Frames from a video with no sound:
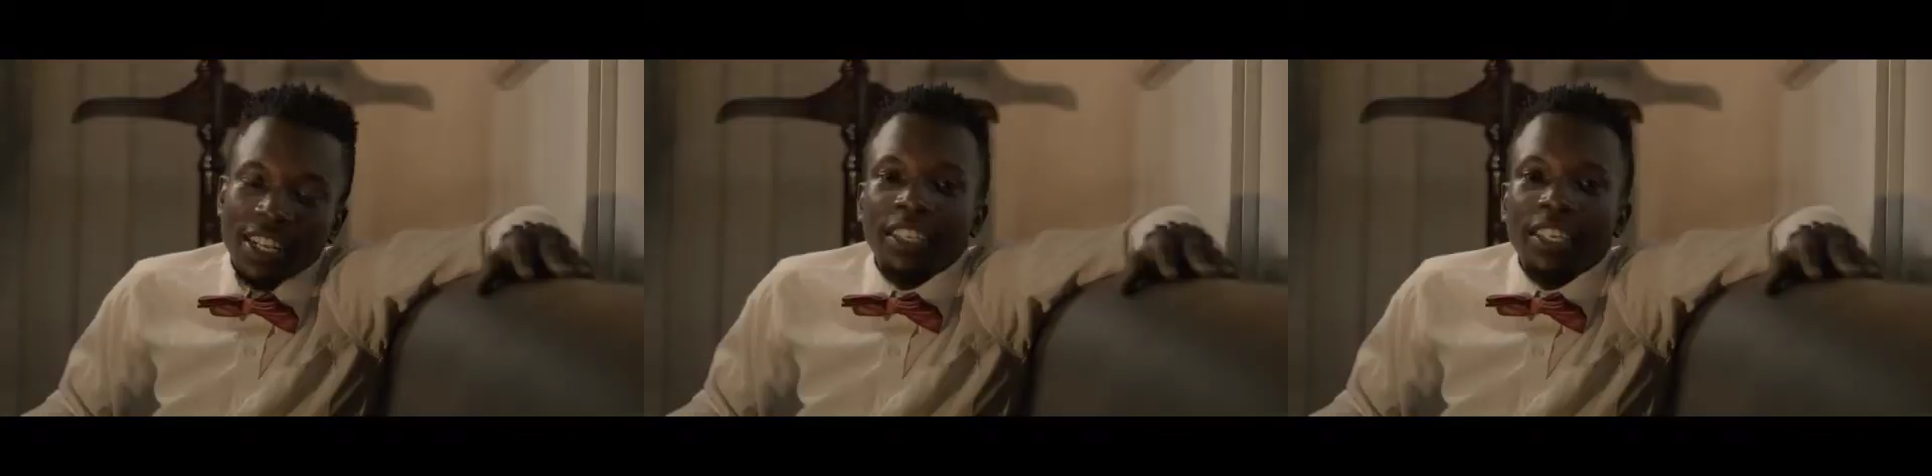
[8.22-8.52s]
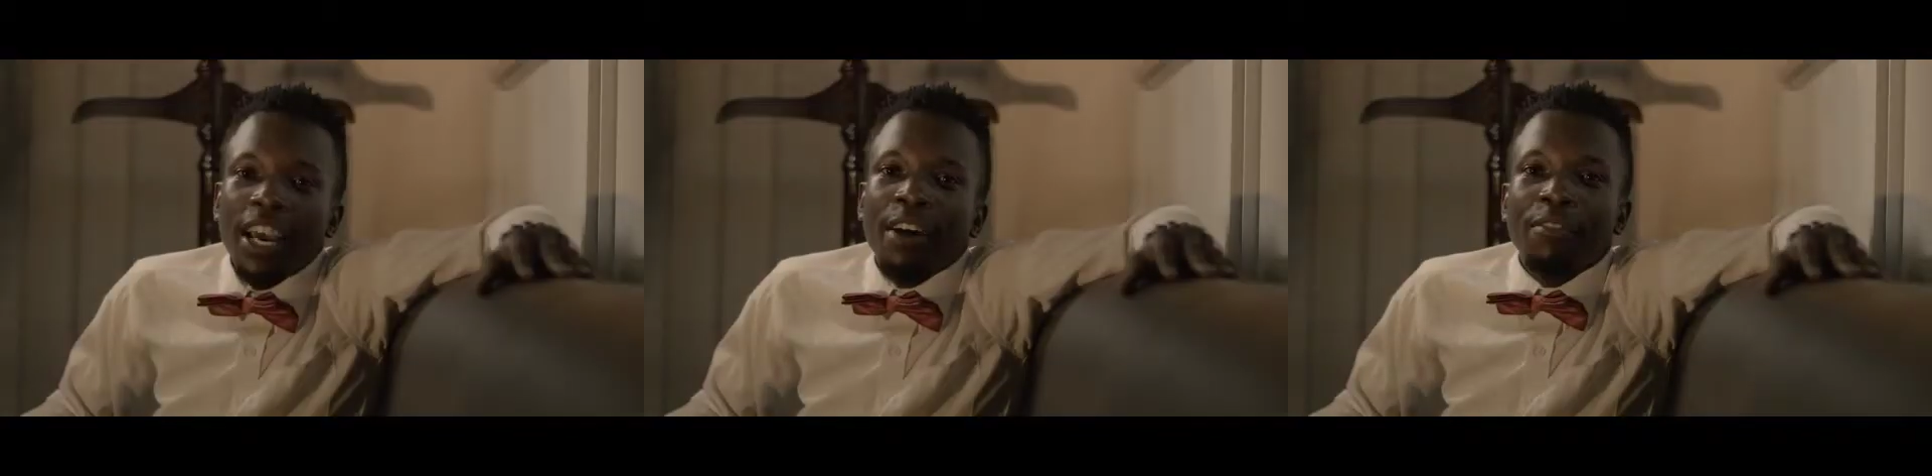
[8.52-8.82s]

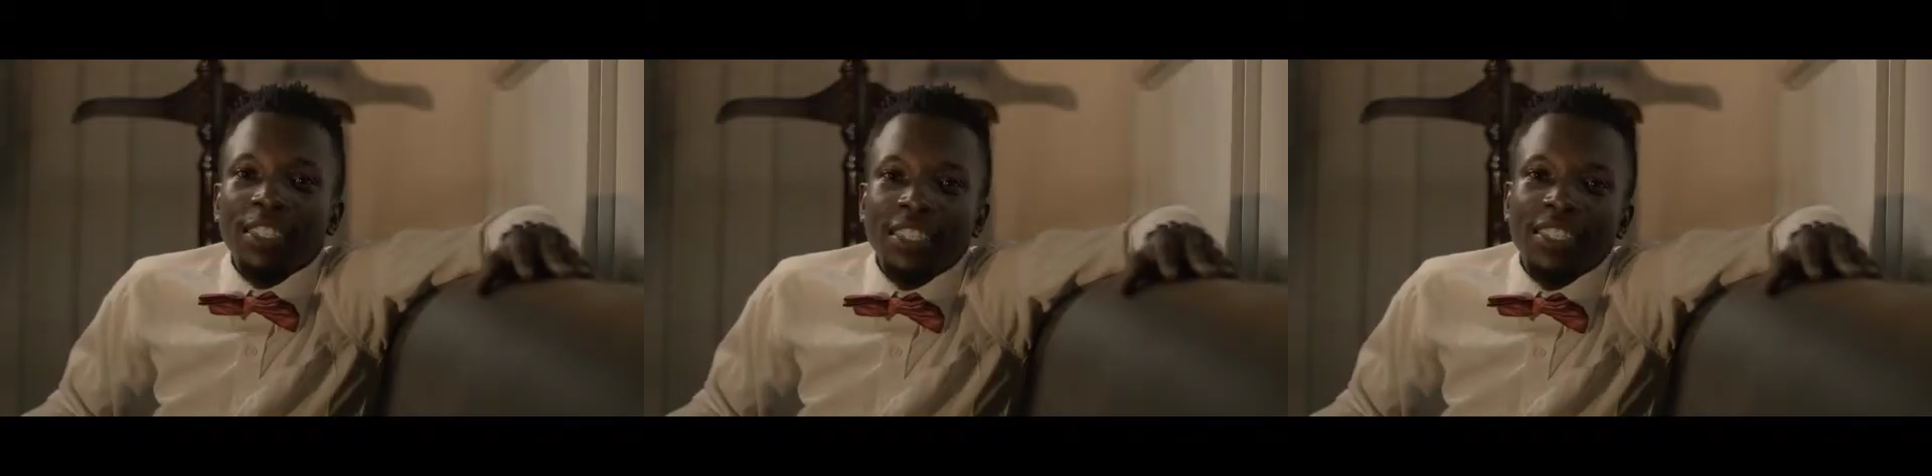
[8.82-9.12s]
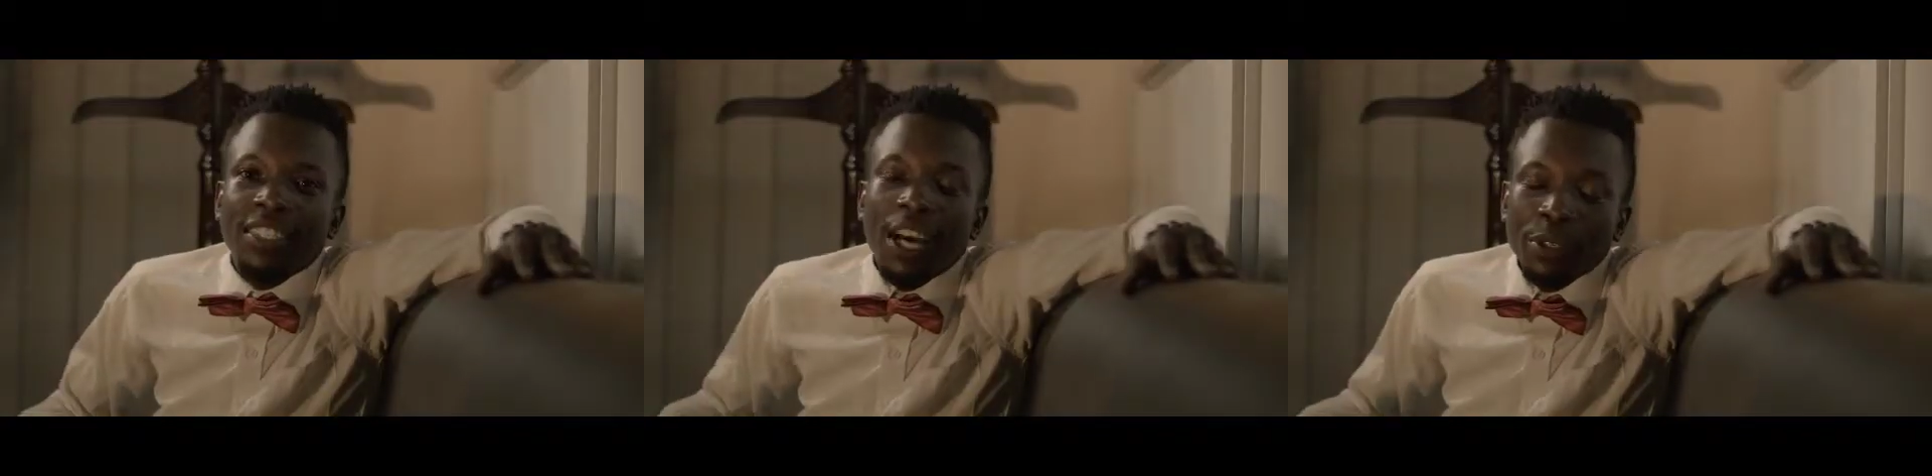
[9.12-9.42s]
See, ever
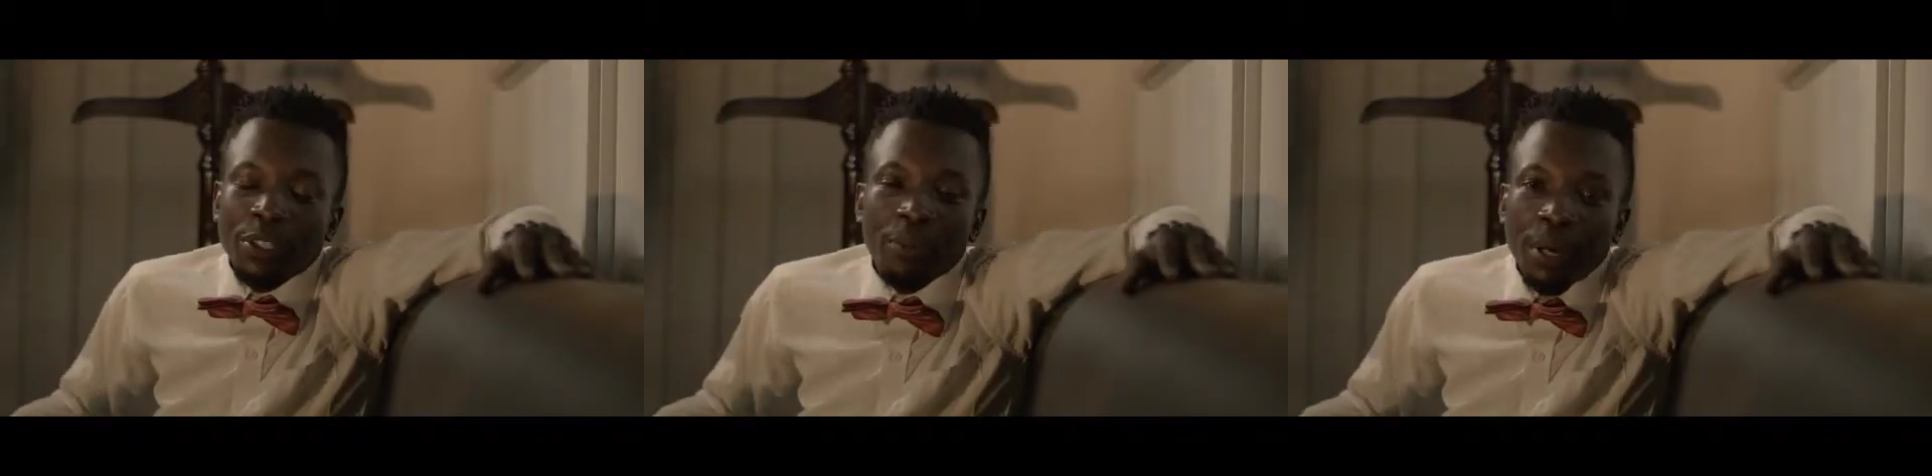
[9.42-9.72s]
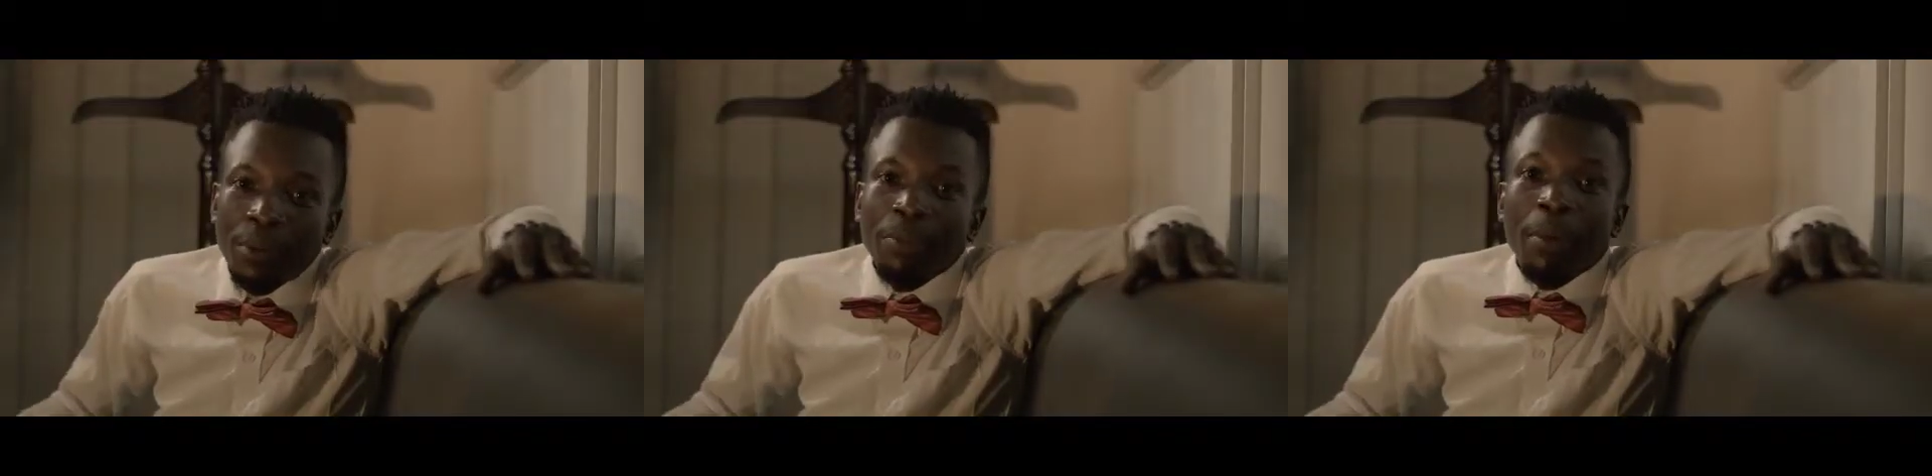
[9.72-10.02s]
since I was a
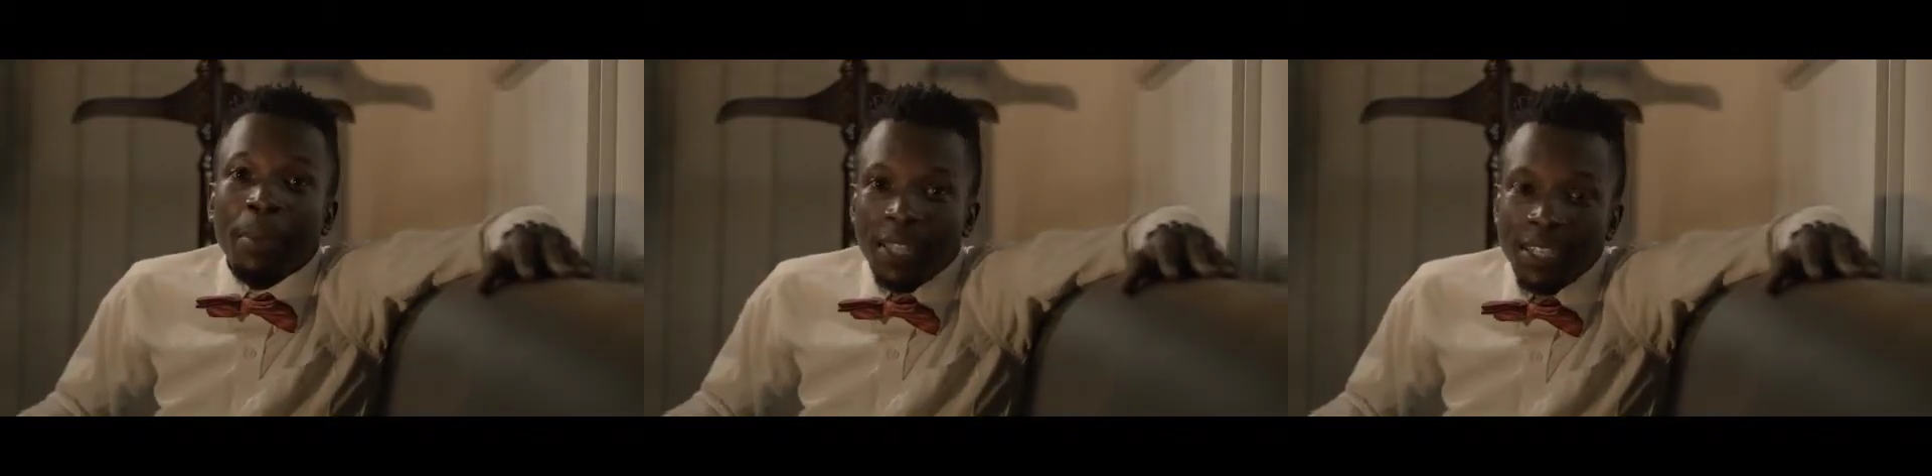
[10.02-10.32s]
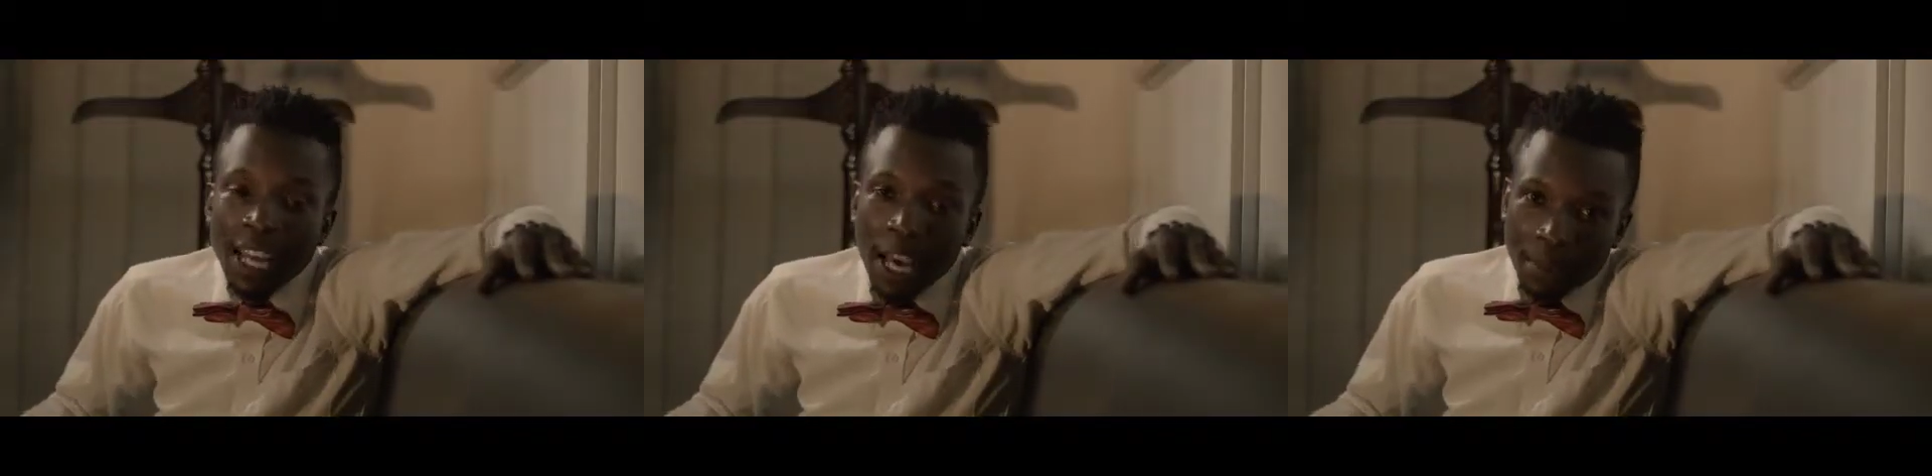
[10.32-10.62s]
baby in my
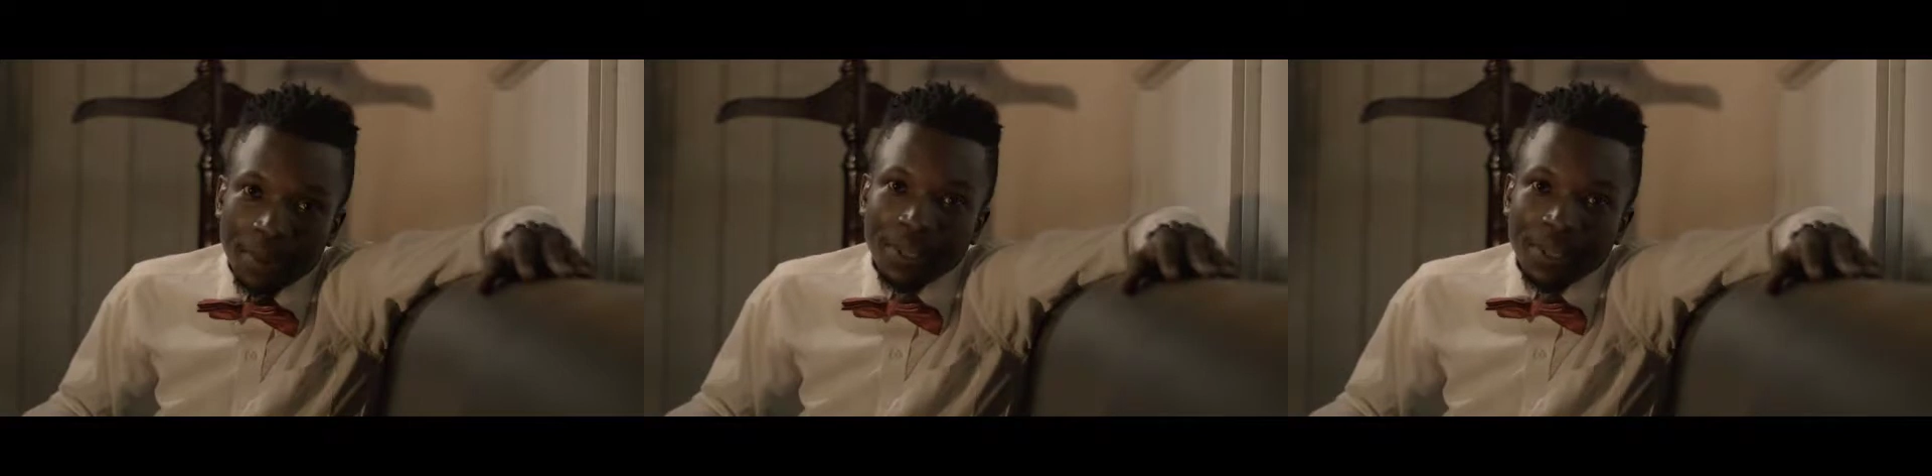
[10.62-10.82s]
mother's lap,